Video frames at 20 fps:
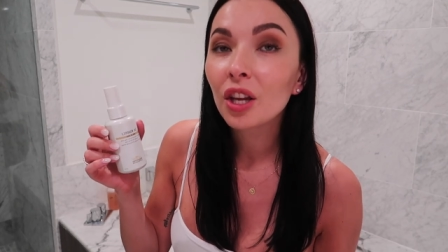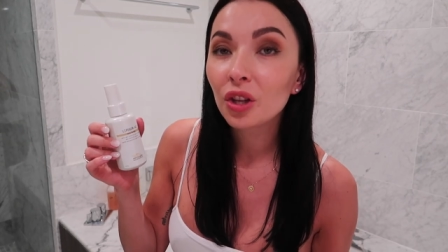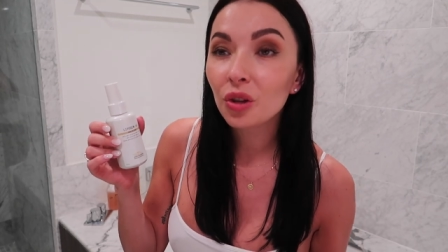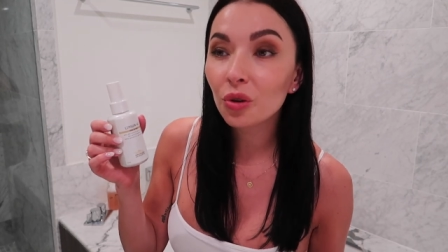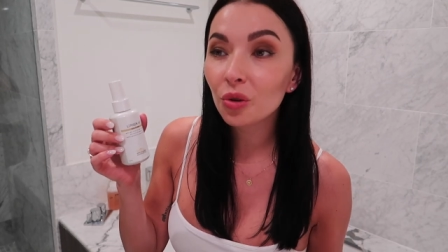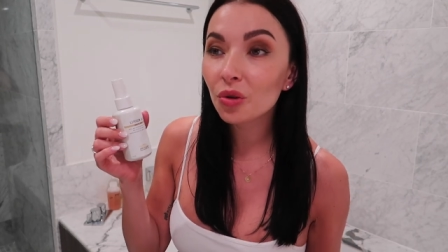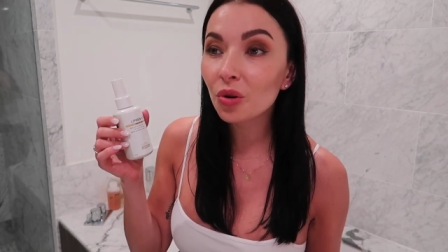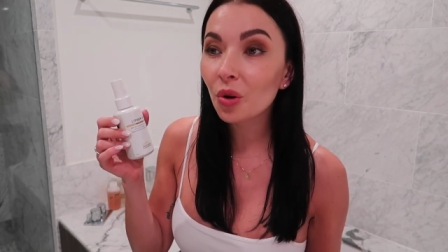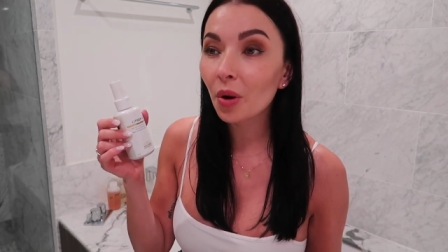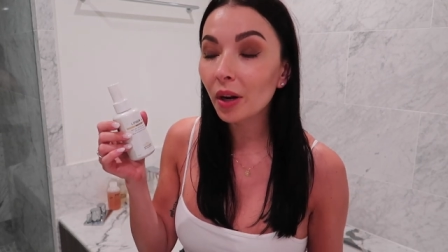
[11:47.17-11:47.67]

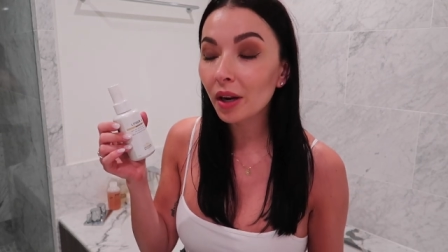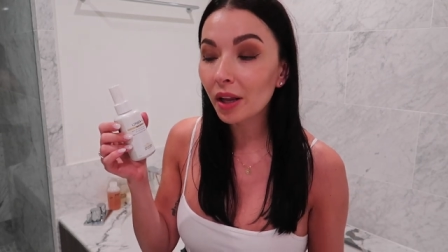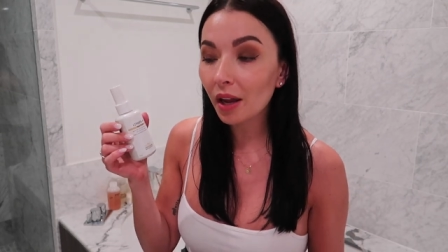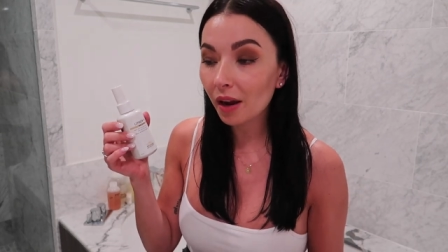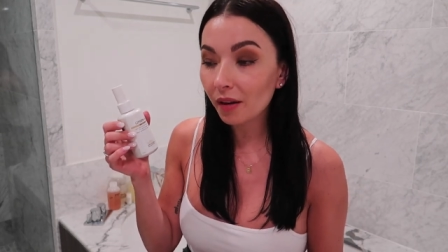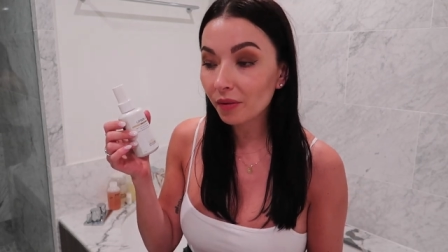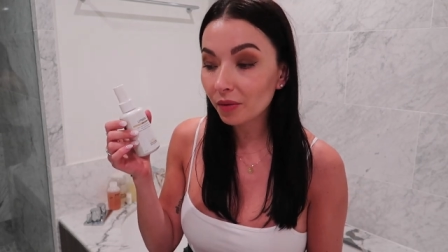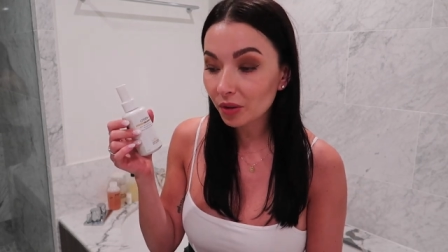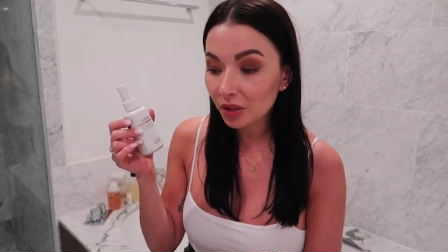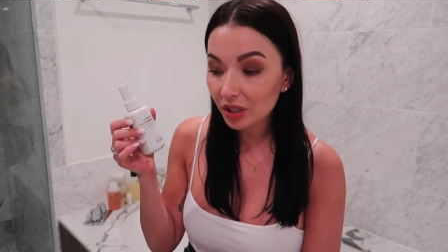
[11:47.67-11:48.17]
Usually
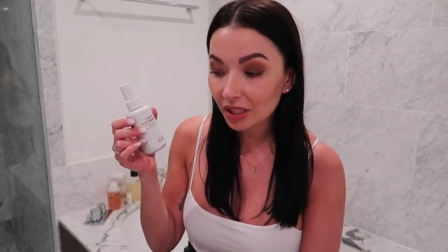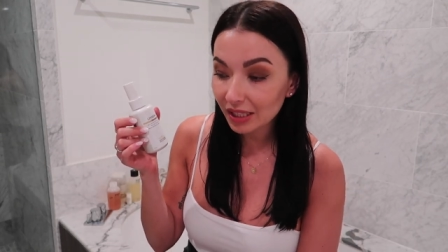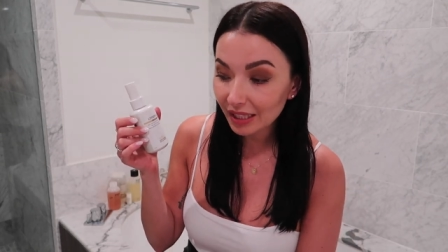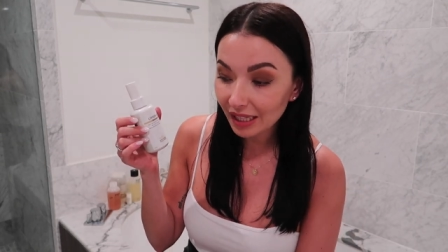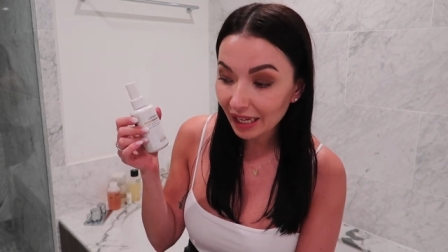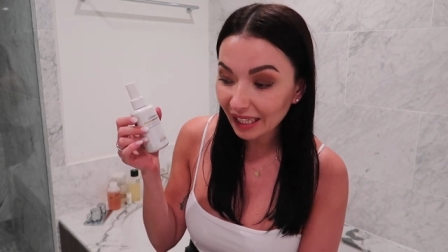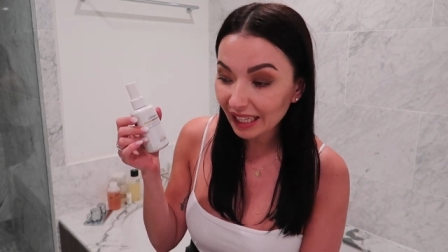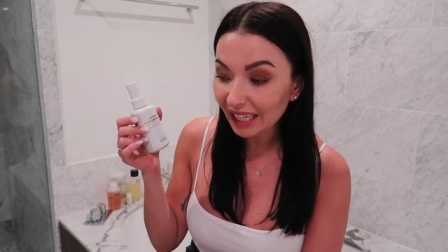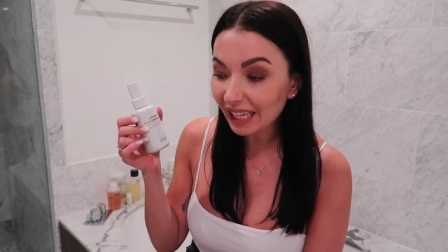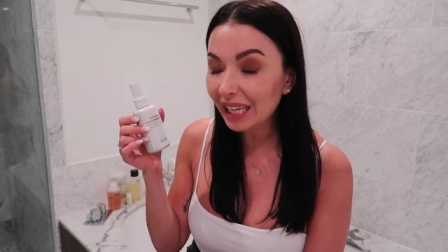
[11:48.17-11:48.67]
I was just
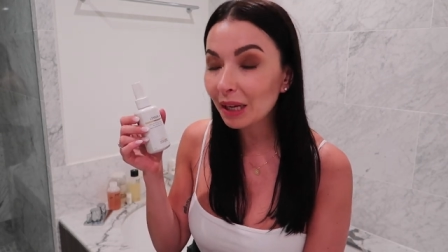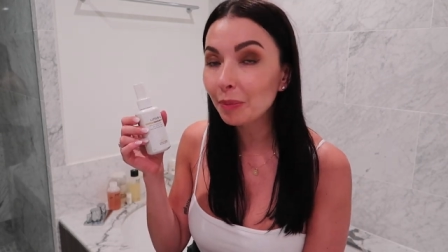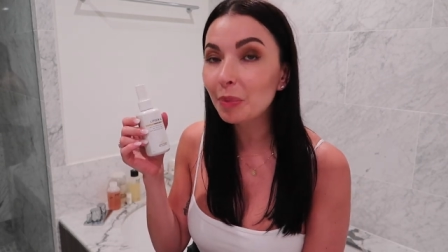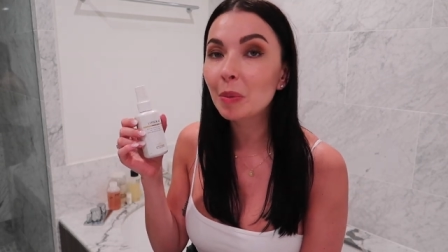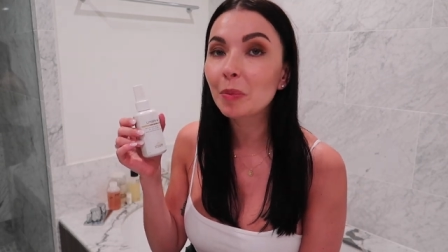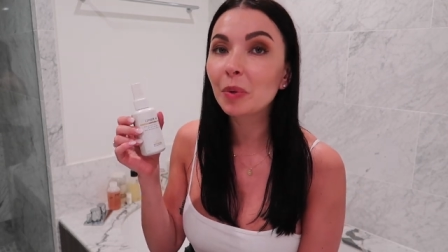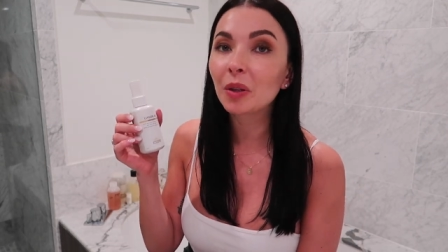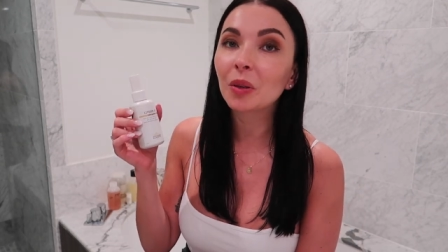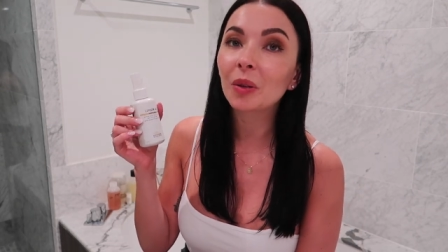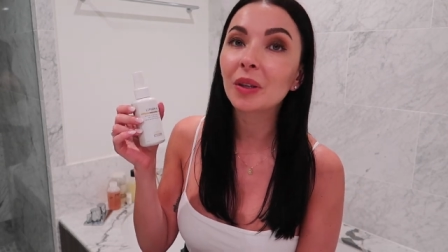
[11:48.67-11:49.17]
like, ah,
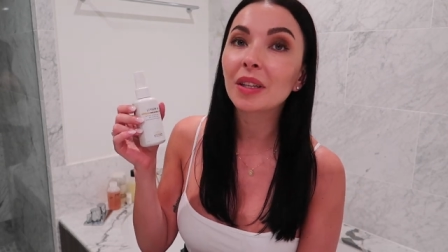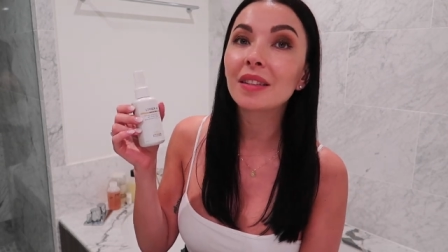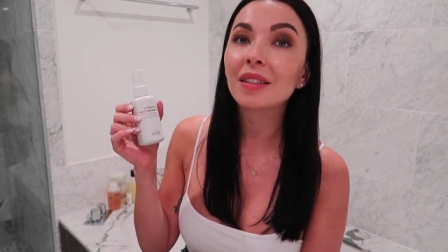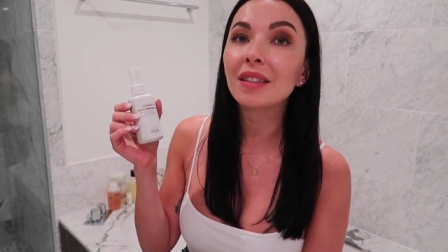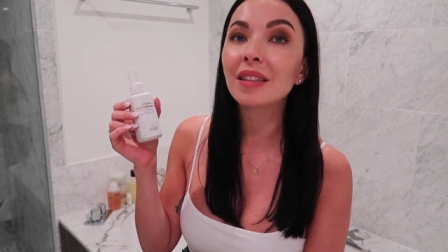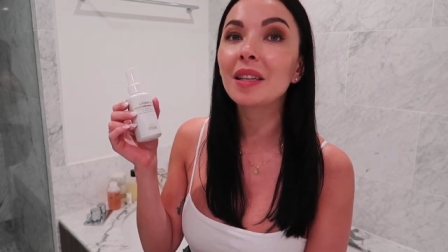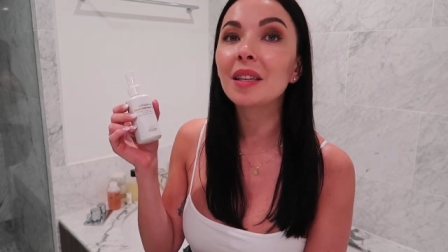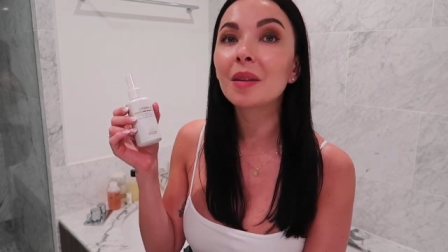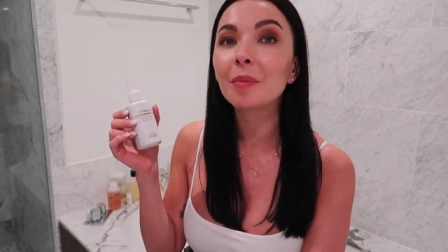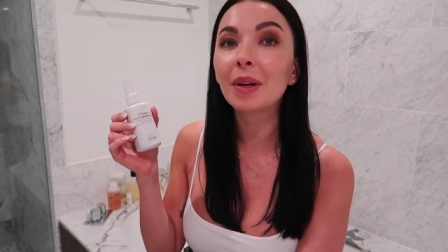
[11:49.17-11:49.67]
people gonna
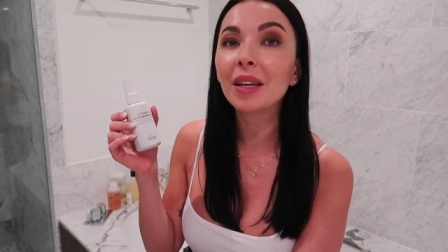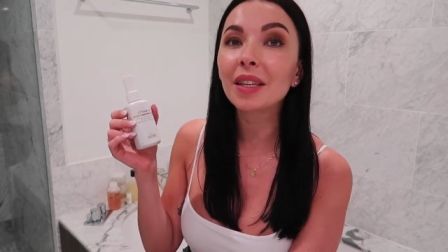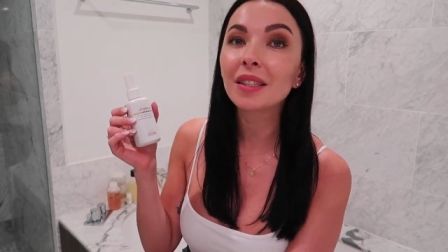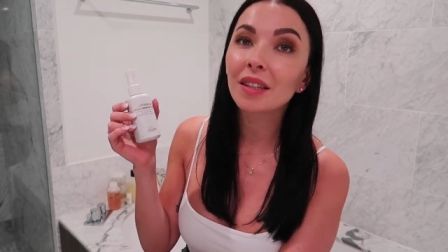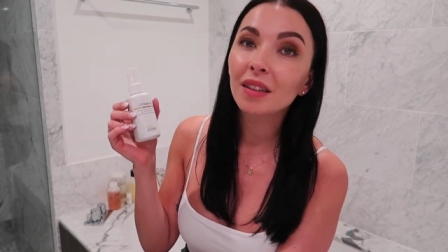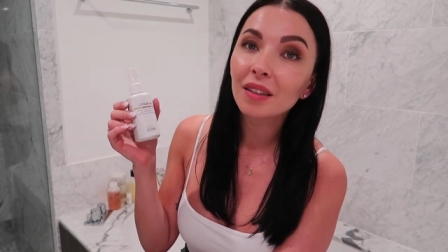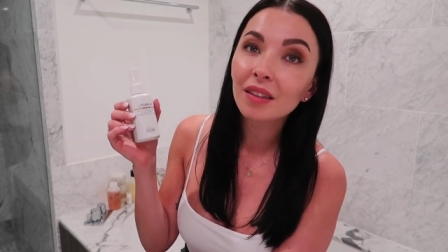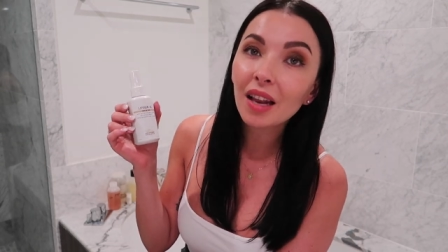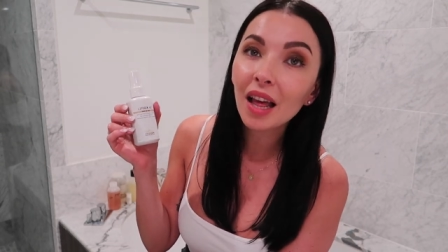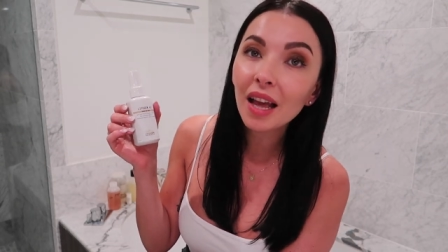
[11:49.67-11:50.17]
see my
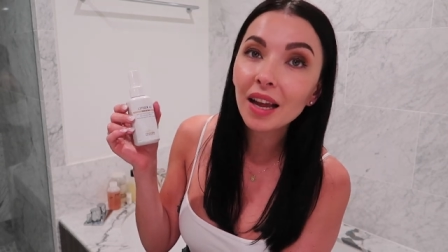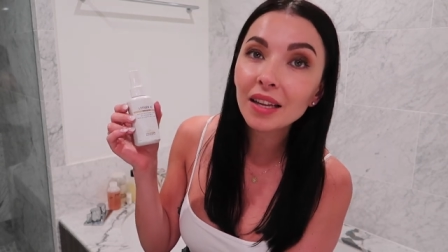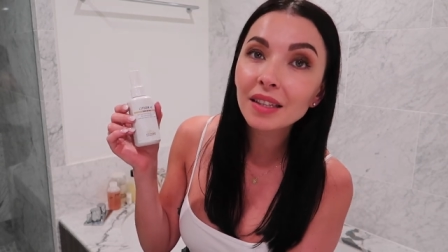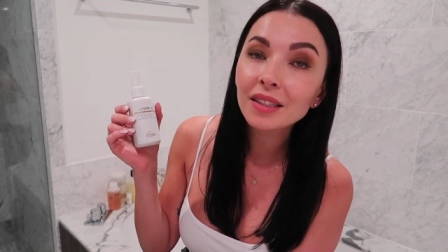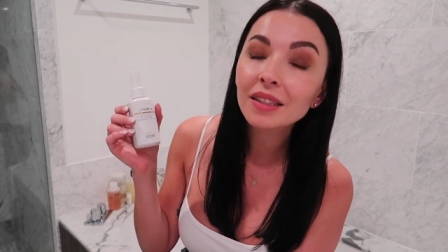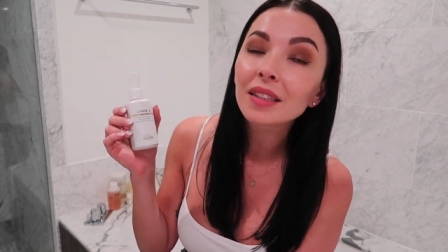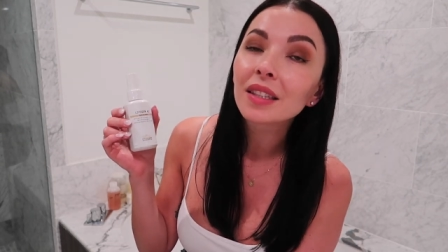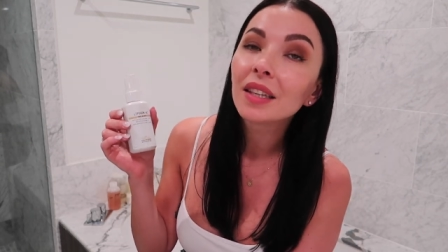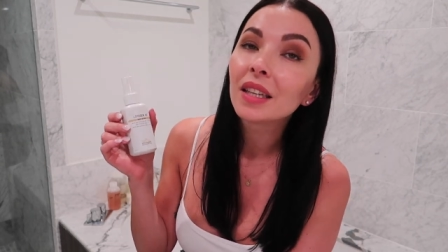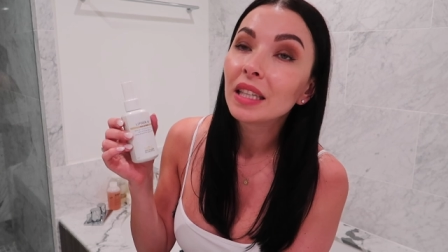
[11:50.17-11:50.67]
cellulite.